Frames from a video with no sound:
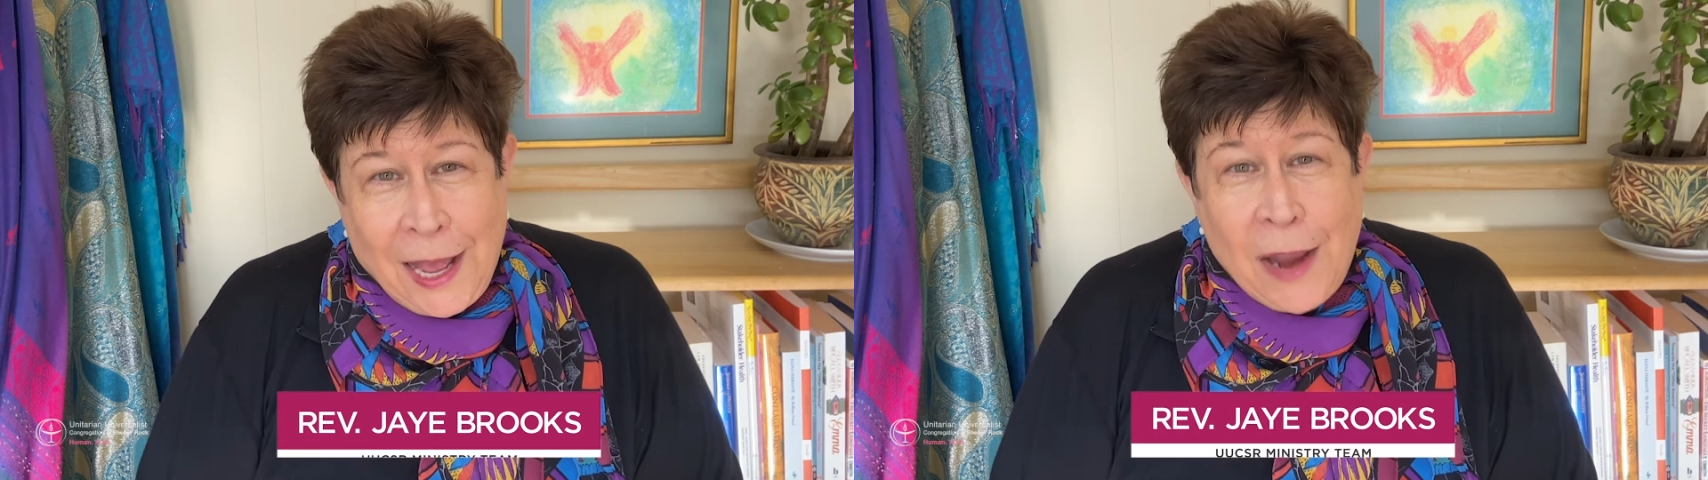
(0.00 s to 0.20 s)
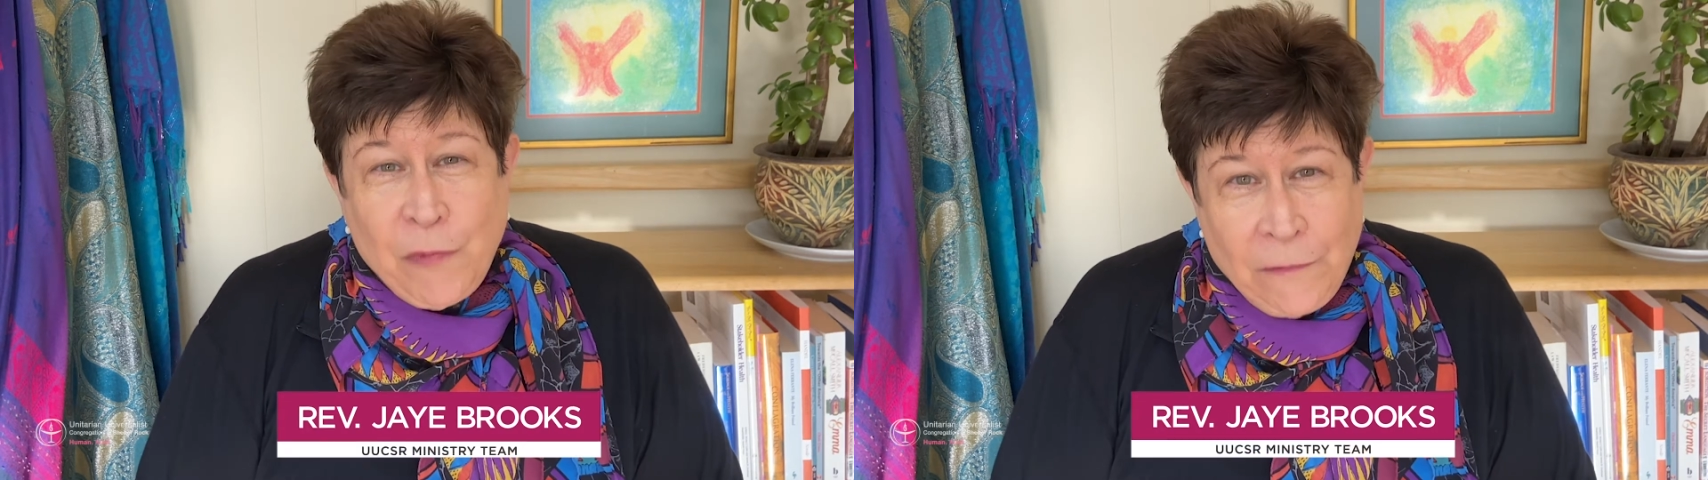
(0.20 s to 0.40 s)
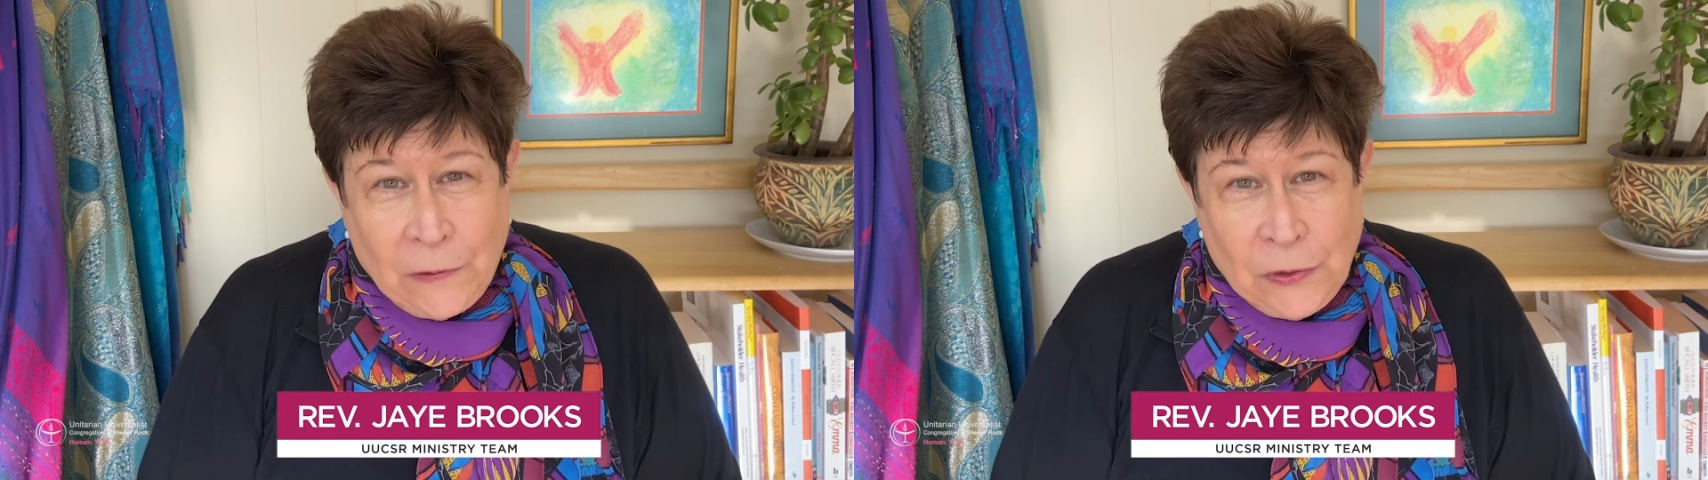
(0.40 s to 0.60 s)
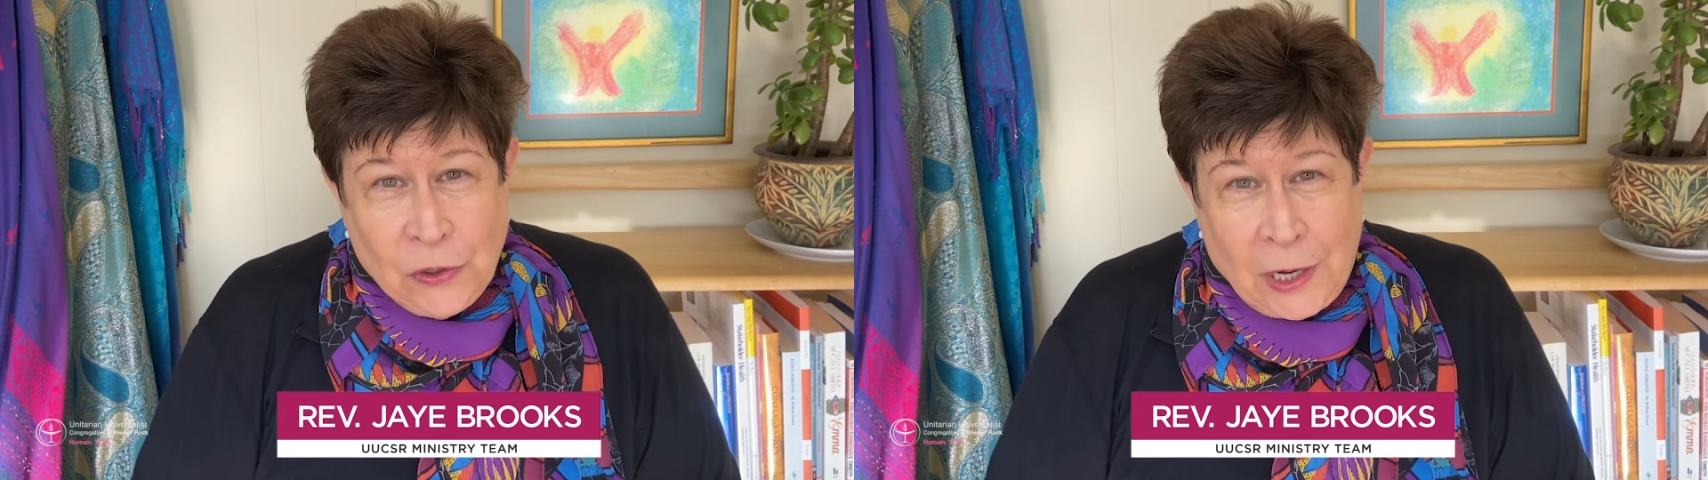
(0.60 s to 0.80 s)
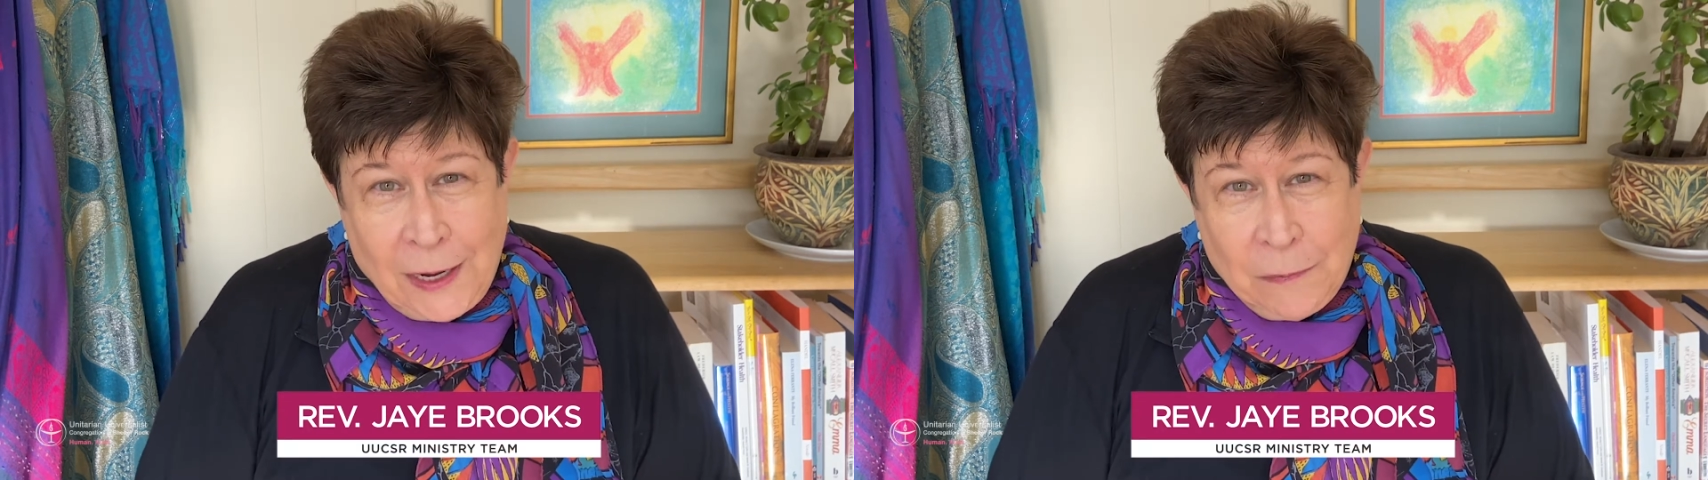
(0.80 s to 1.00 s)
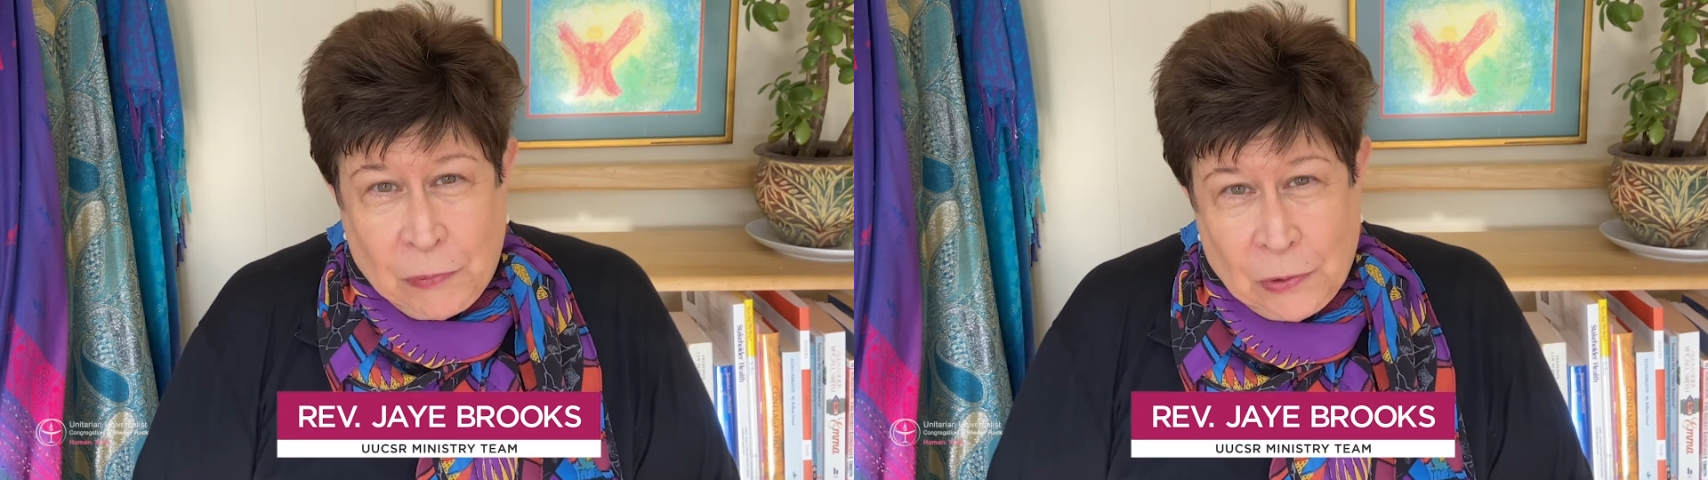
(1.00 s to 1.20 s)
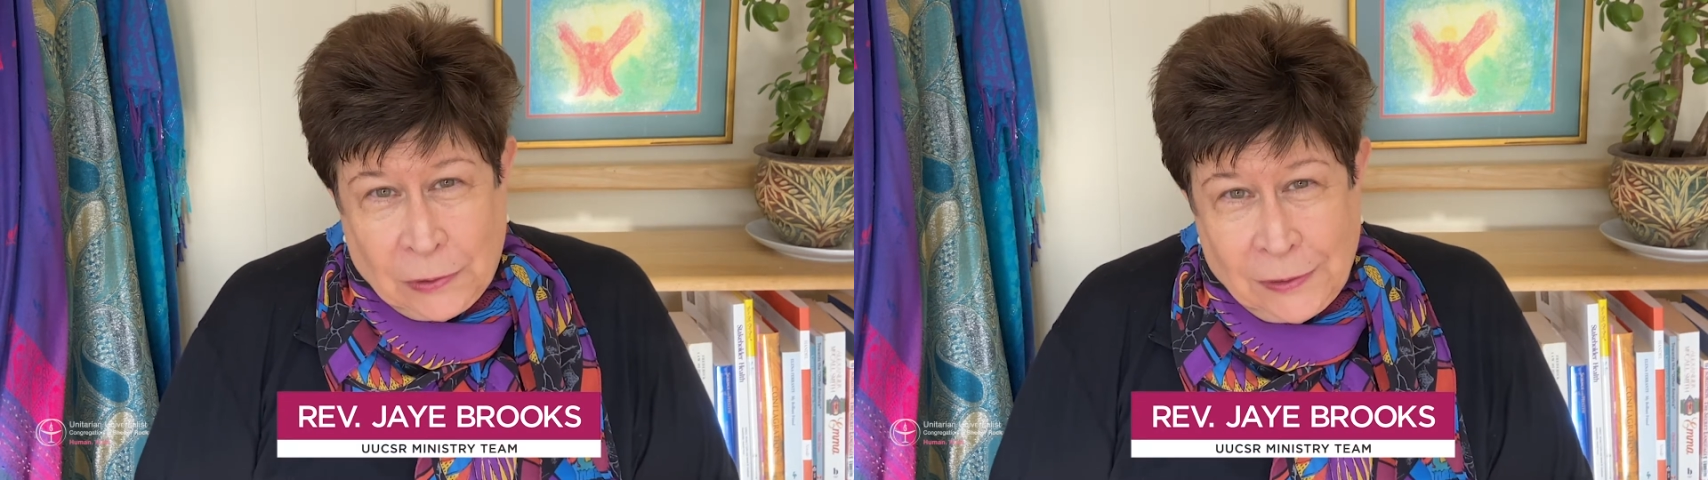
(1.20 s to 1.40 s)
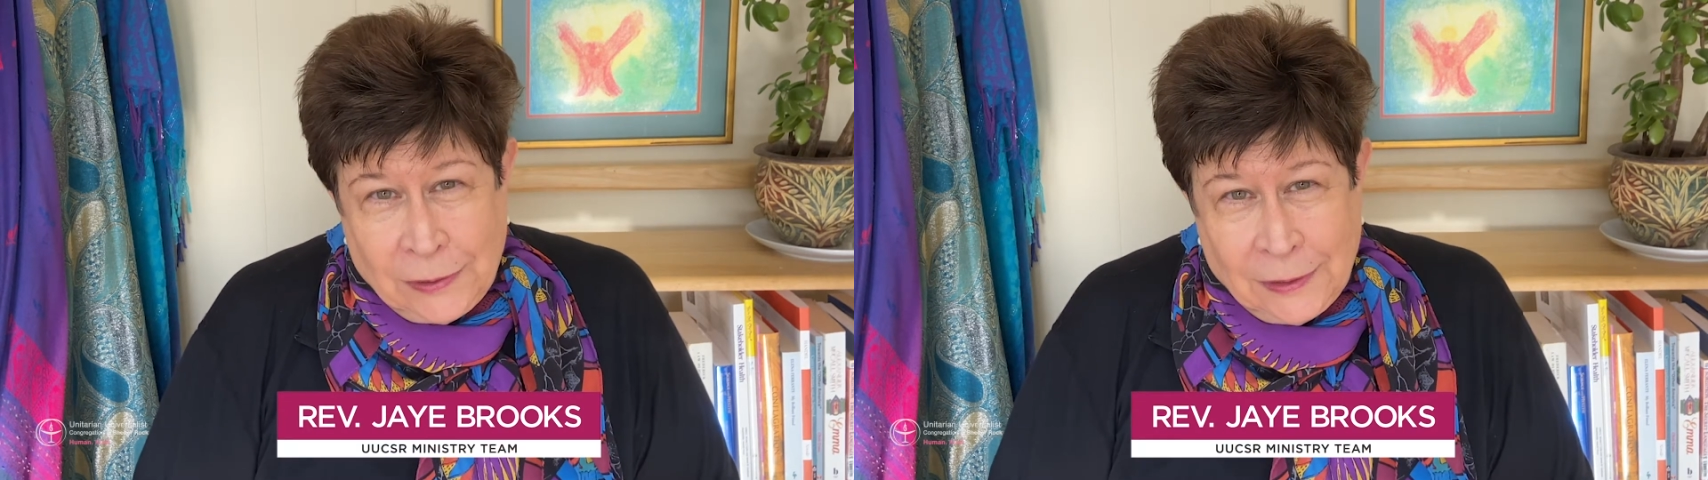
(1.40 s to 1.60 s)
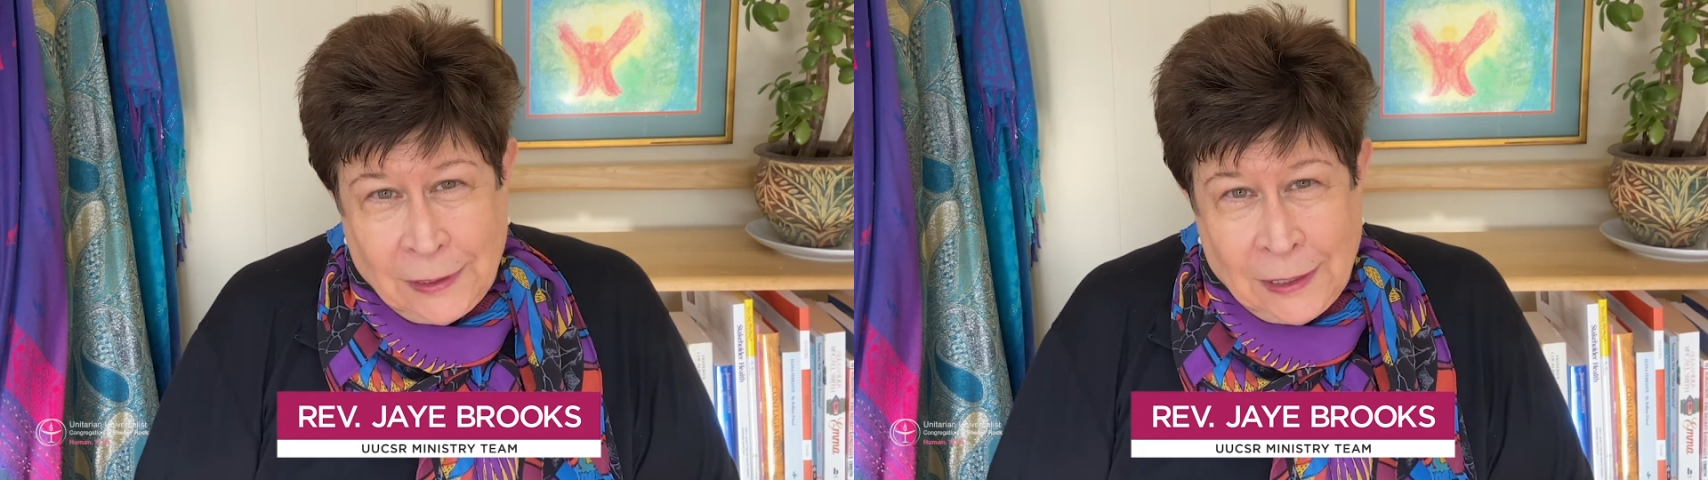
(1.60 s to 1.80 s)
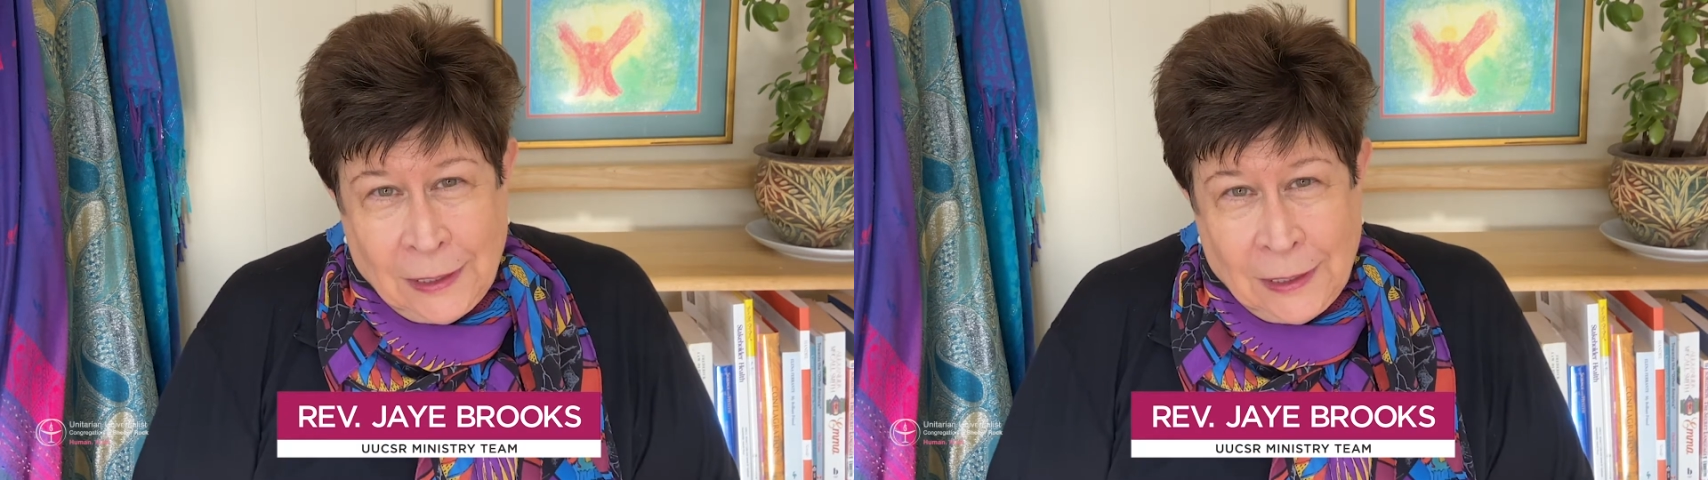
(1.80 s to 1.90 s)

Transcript: I'm Reverend Jaye Brooks.